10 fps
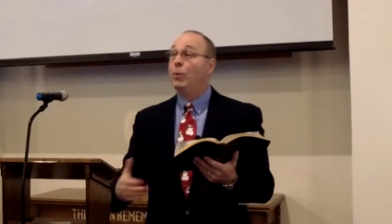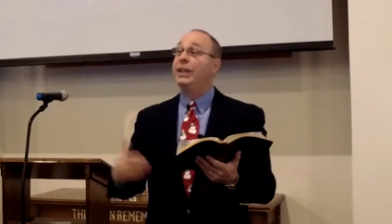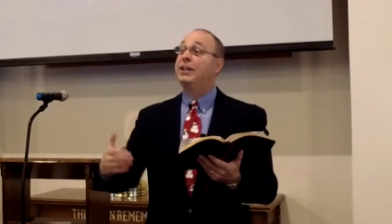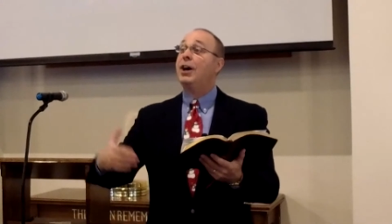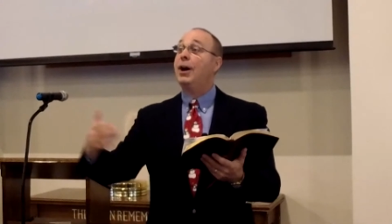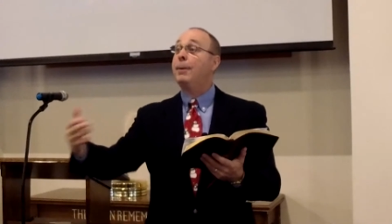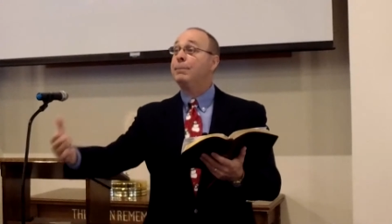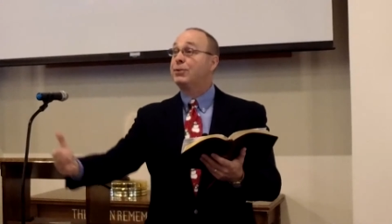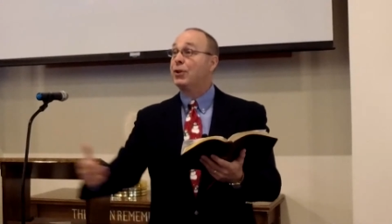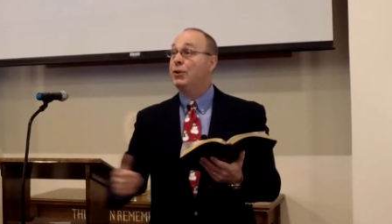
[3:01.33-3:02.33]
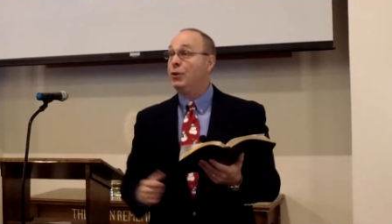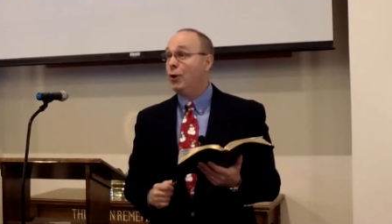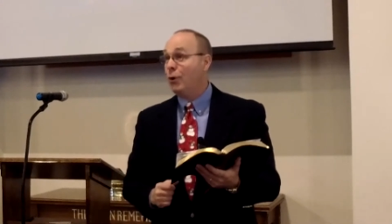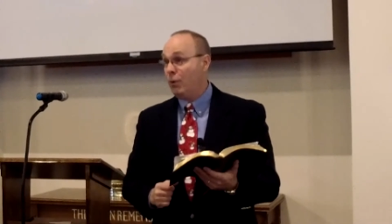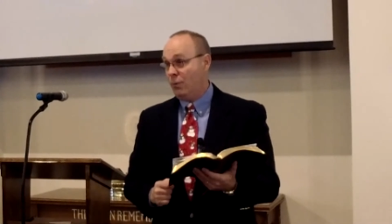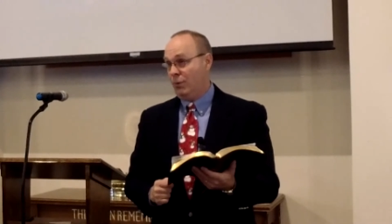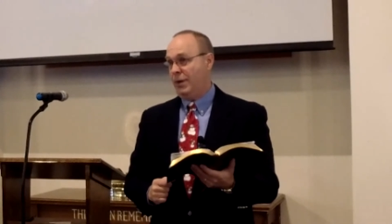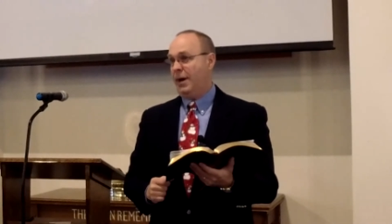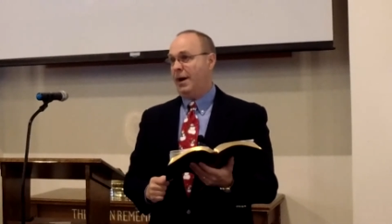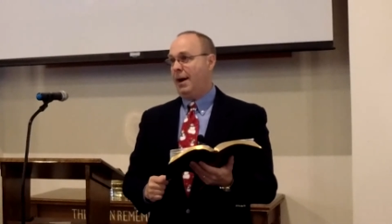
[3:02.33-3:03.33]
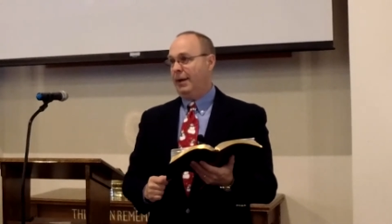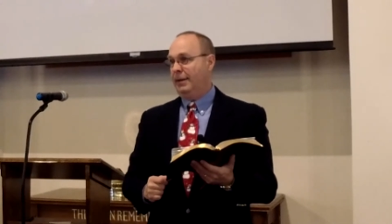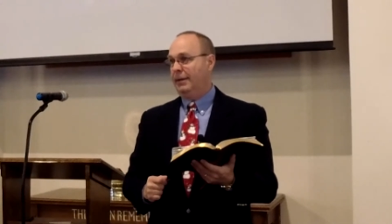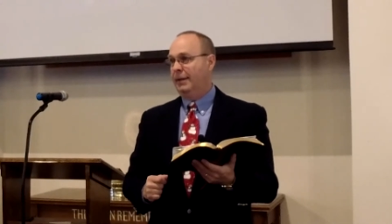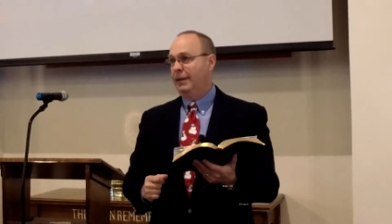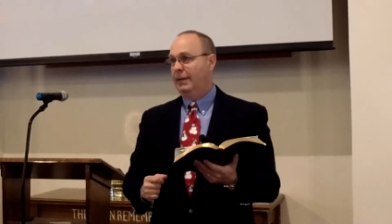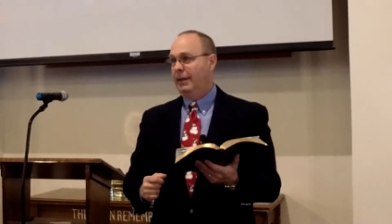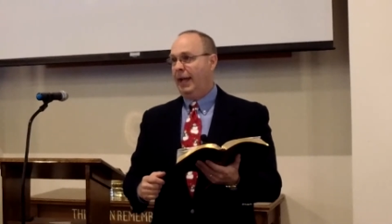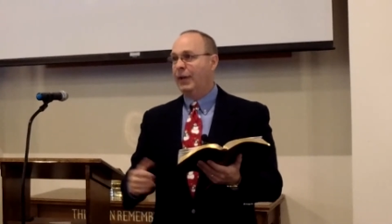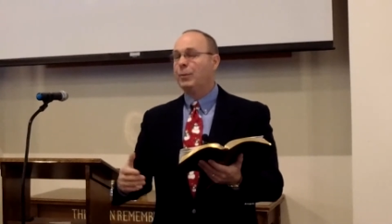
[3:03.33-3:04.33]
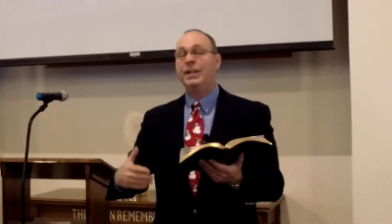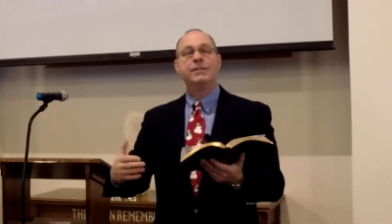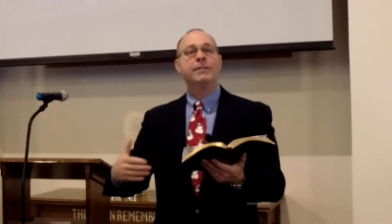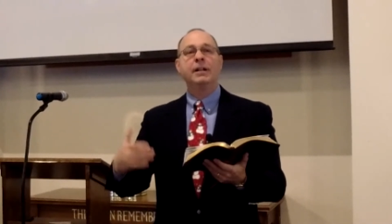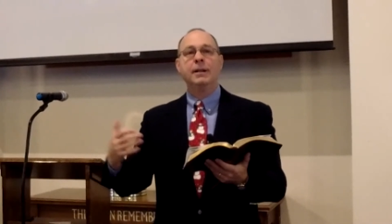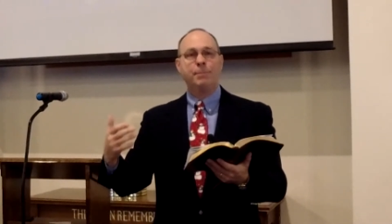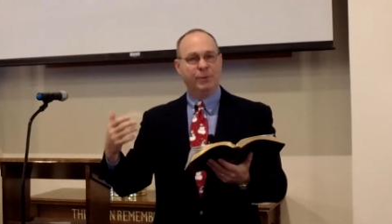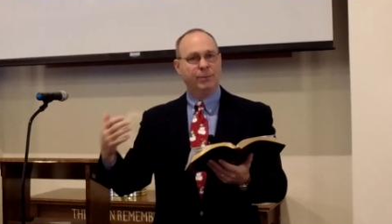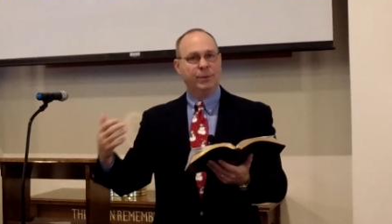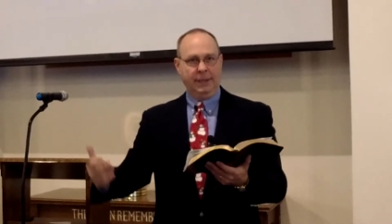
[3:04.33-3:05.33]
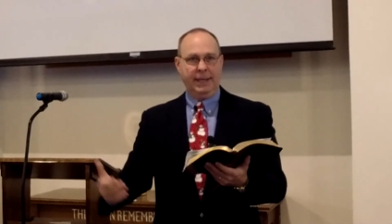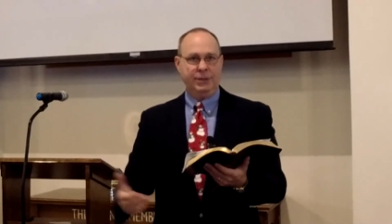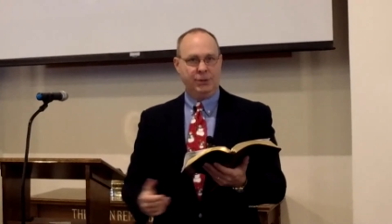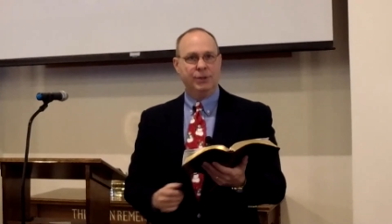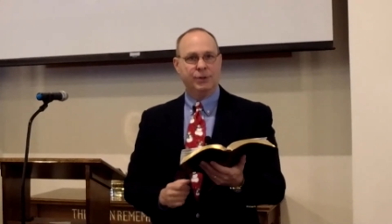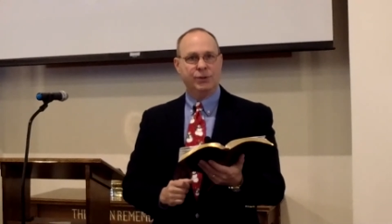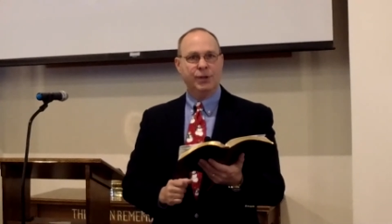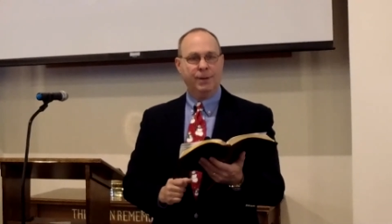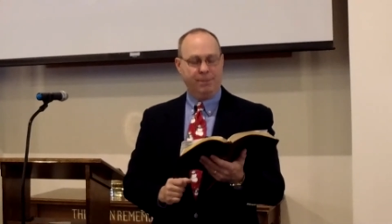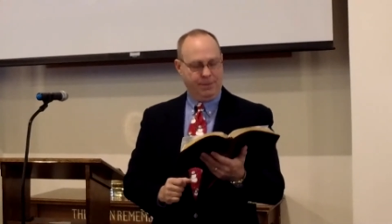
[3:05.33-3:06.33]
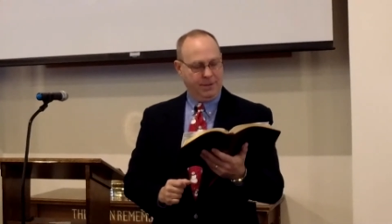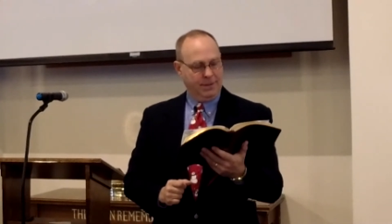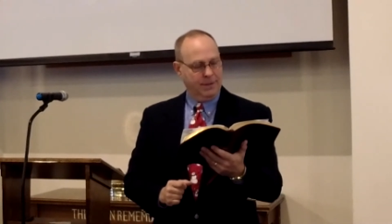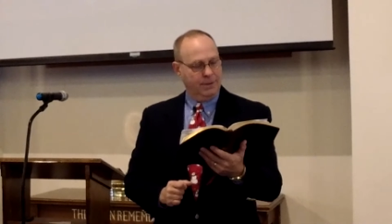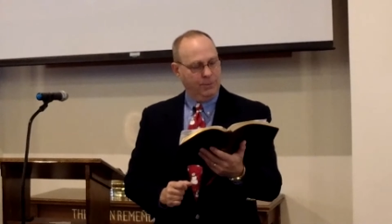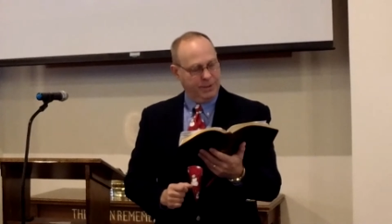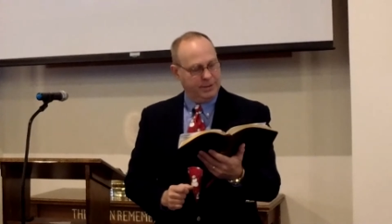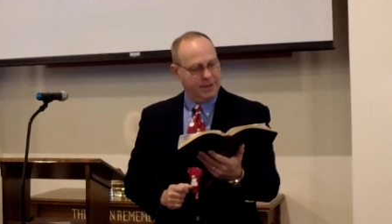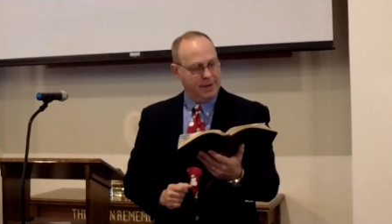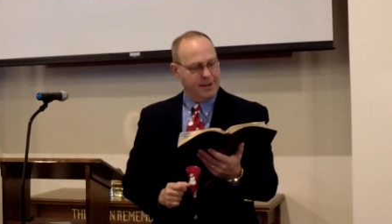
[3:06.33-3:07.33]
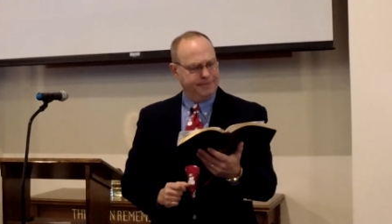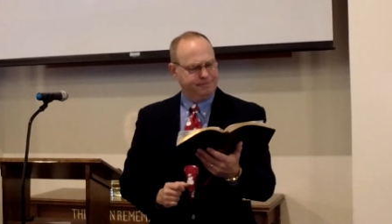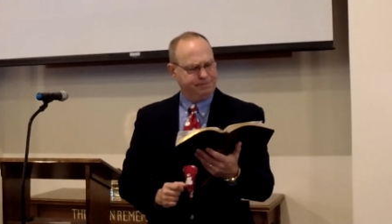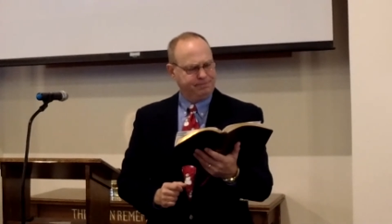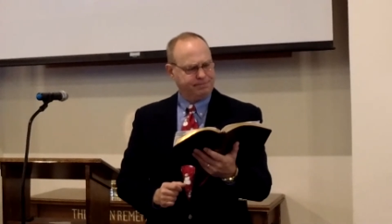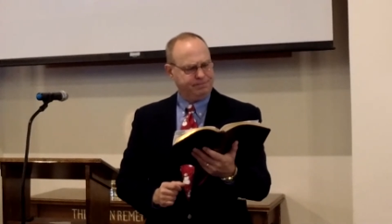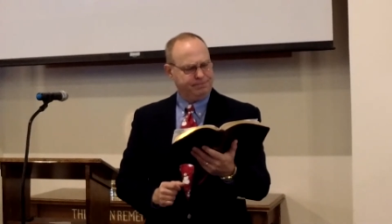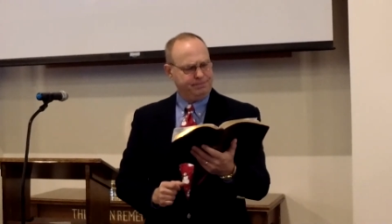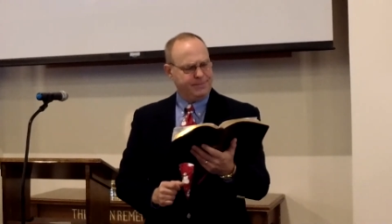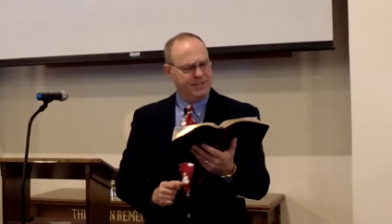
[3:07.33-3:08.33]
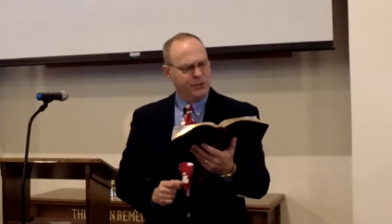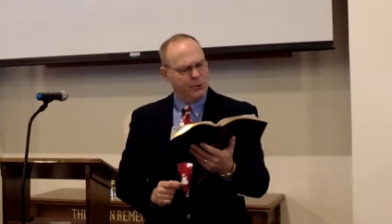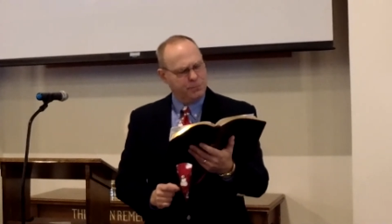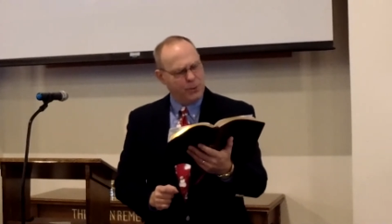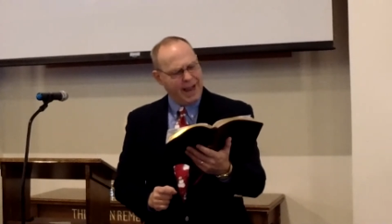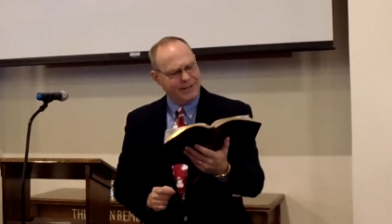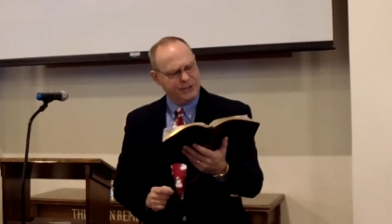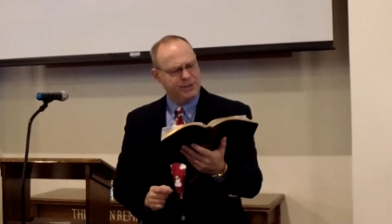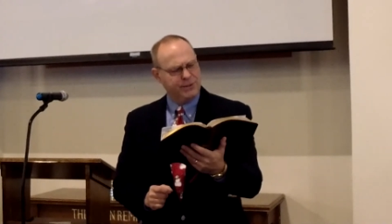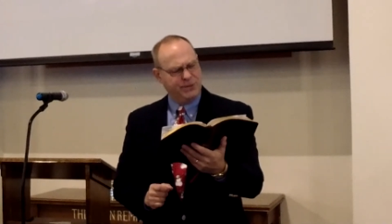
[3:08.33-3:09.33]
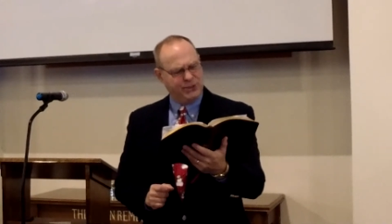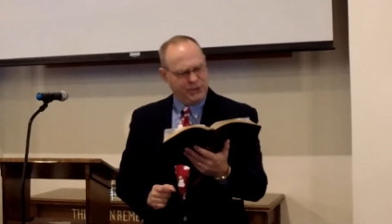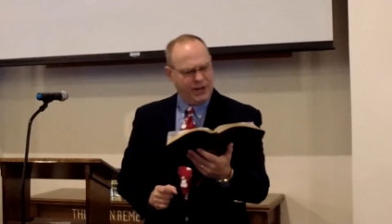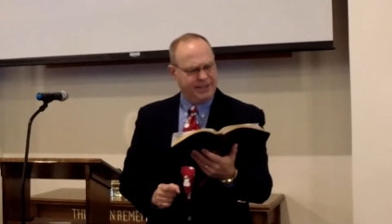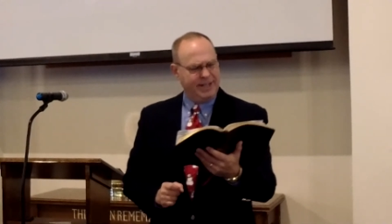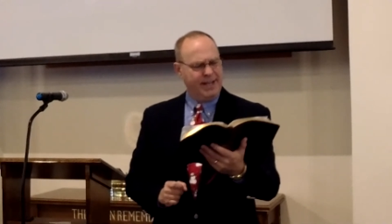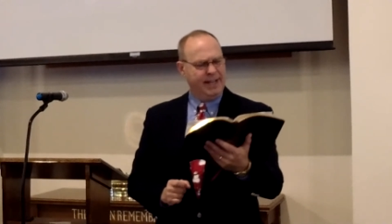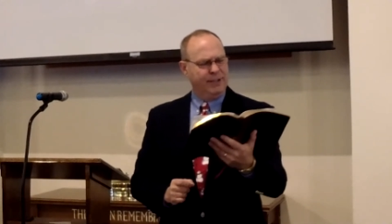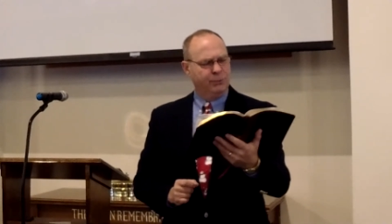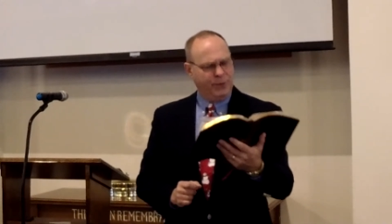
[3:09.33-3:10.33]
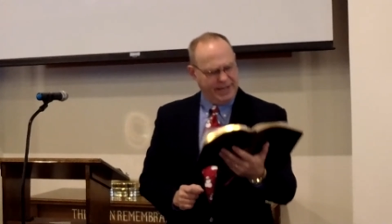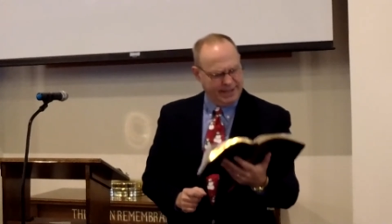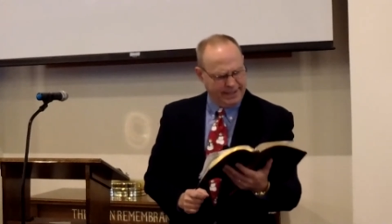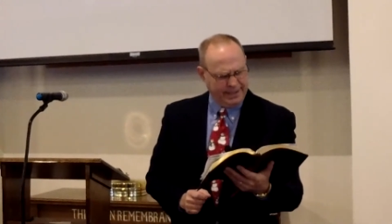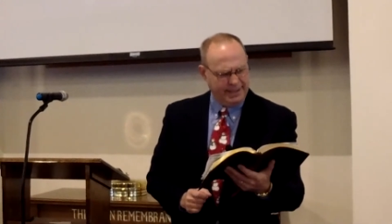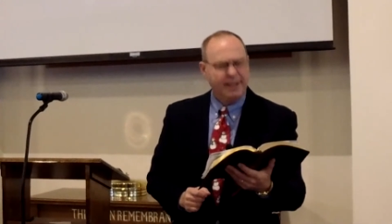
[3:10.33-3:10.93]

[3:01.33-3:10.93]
we come to know God and we develop a relationship with God. So the practice of studying and reading,